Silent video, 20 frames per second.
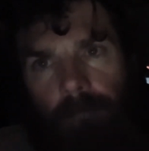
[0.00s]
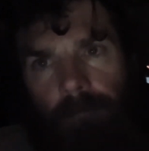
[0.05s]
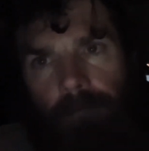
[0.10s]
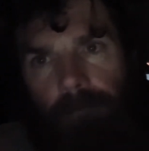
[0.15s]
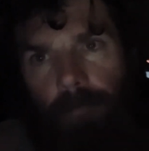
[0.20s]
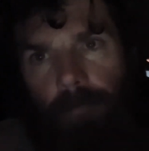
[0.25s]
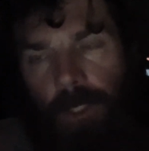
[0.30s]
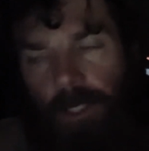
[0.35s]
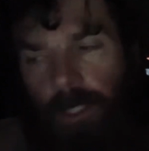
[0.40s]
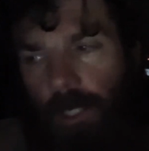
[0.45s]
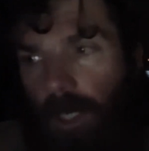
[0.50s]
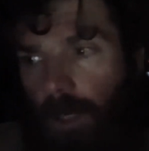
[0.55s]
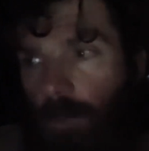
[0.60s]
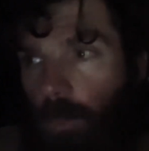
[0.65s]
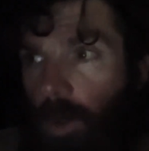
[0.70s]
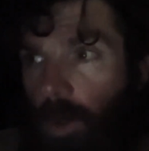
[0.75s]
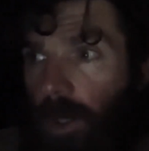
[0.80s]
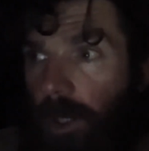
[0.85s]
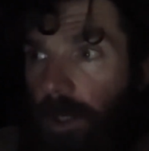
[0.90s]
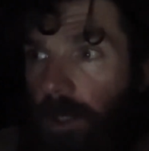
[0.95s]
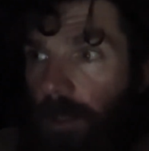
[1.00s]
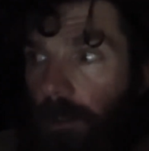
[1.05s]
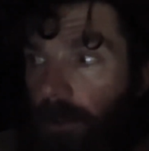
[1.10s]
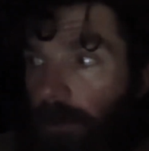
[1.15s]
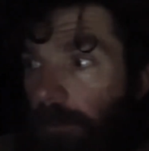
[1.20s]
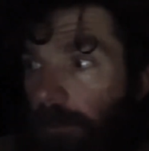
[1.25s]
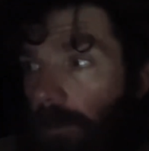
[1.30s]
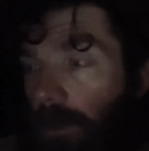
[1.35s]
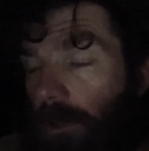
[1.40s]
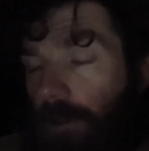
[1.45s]
machine work
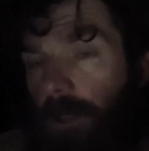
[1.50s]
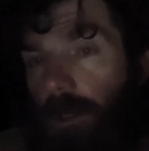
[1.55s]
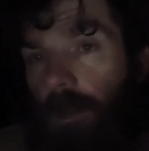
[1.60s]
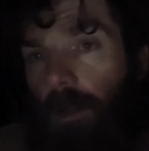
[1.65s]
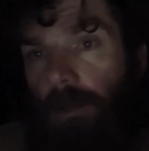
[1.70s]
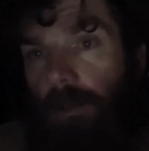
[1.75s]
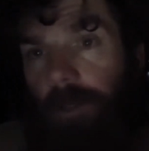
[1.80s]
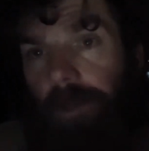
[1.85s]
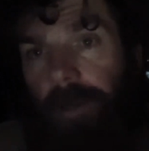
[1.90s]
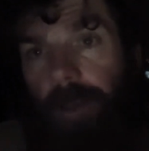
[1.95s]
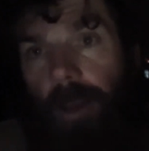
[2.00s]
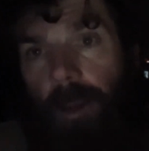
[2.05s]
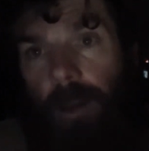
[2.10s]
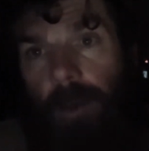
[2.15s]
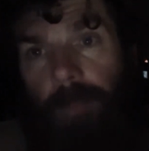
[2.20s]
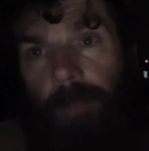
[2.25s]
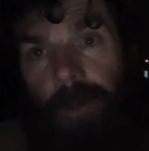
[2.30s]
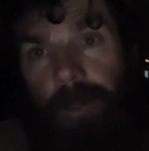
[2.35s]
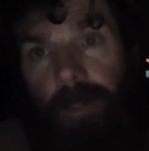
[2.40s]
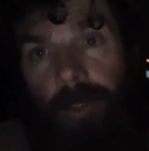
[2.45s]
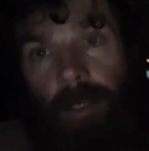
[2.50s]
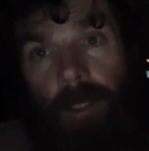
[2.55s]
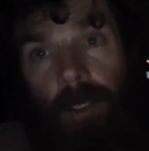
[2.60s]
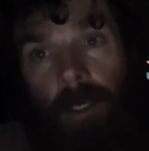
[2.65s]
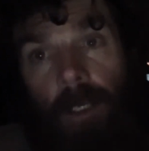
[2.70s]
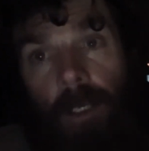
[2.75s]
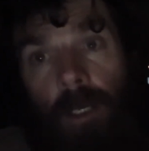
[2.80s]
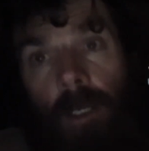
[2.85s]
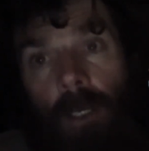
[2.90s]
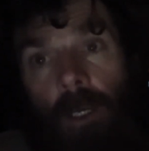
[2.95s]
not too long ago, but
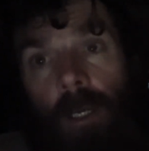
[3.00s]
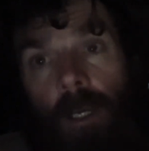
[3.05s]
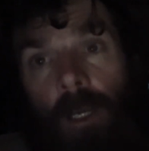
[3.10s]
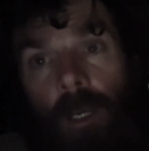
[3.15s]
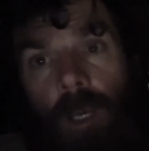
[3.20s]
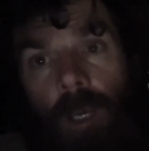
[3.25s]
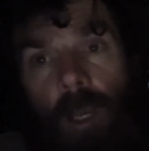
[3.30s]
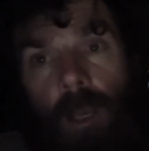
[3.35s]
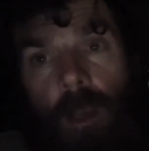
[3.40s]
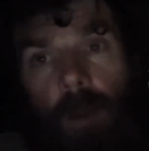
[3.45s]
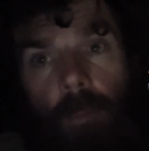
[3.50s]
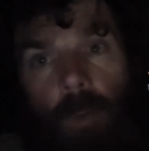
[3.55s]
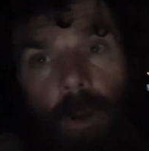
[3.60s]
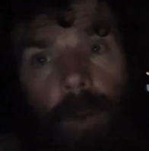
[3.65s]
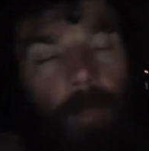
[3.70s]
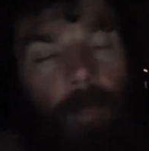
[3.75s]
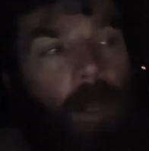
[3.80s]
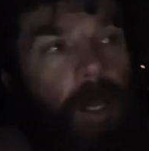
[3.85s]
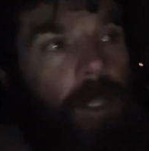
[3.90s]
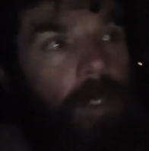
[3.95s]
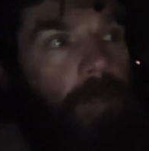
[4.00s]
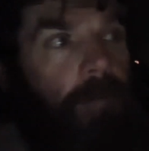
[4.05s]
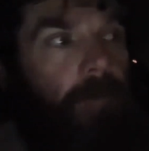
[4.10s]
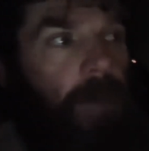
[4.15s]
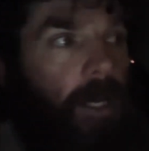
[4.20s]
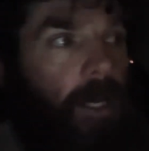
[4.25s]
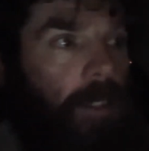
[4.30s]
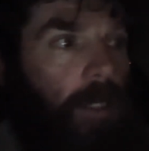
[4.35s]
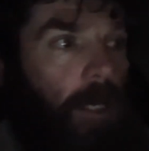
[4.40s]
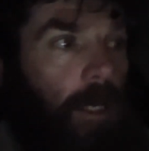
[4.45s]
my bloods have
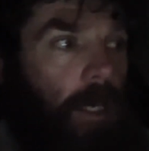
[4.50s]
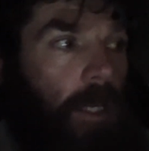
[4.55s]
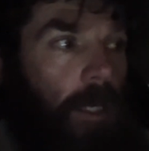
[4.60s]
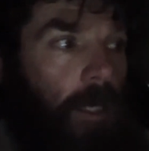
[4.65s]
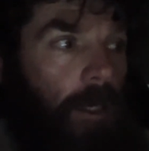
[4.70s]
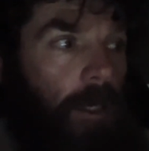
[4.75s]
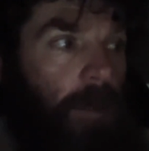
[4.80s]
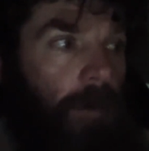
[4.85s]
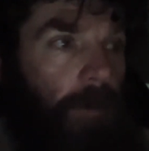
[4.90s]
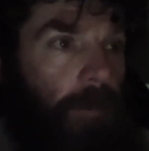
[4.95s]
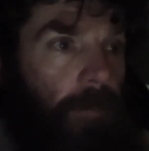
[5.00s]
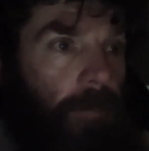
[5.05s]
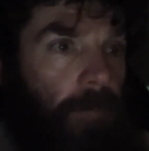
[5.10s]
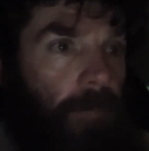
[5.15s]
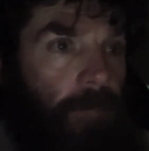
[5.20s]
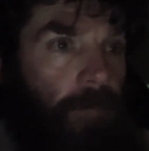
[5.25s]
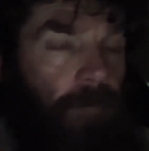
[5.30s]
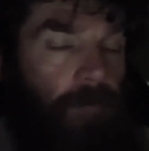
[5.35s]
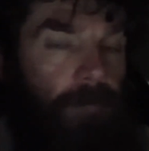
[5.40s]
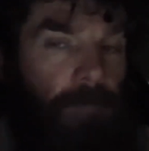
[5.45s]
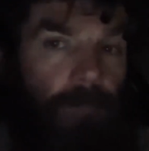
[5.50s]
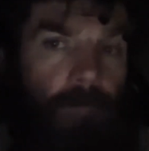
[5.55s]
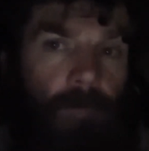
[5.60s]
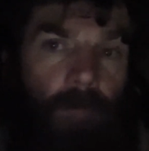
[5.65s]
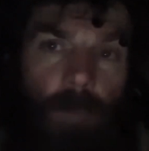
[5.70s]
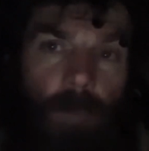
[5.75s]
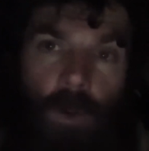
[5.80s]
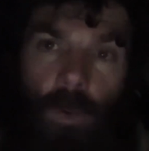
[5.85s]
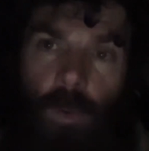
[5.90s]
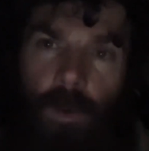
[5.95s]
actually
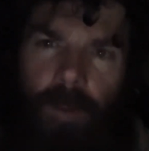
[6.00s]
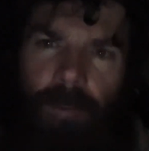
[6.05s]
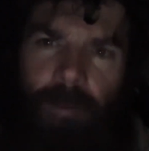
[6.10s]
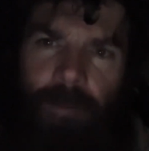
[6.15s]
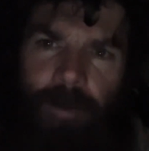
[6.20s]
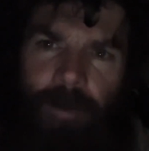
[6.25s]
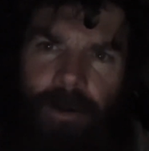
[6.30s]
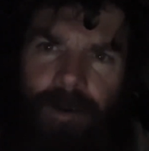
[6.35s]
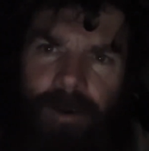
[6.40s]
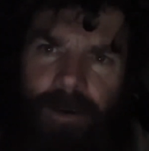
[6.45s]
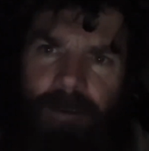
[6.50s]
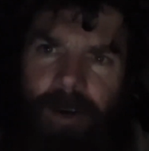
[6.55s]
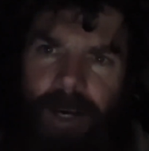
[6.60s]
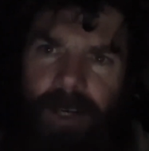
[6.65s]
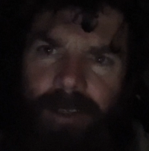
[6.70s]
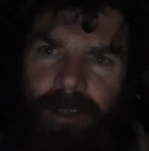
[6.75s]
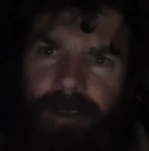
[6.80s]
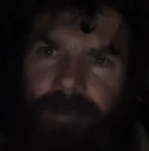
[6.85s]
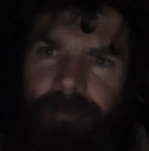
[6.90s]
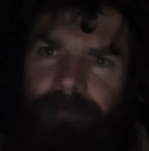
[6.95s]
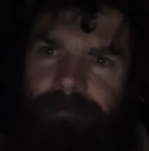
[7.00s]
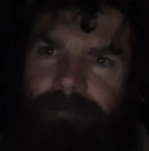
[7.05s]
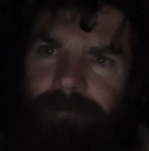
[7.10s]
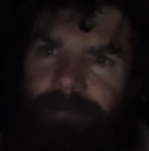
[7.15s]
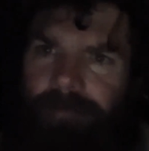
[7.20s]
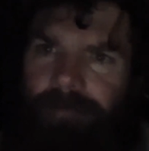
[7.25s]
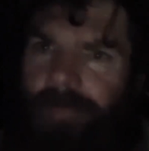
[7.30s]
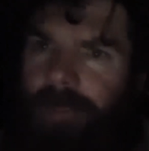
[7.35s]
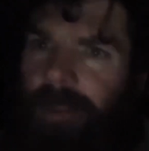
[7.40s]
gone in the wrong direction.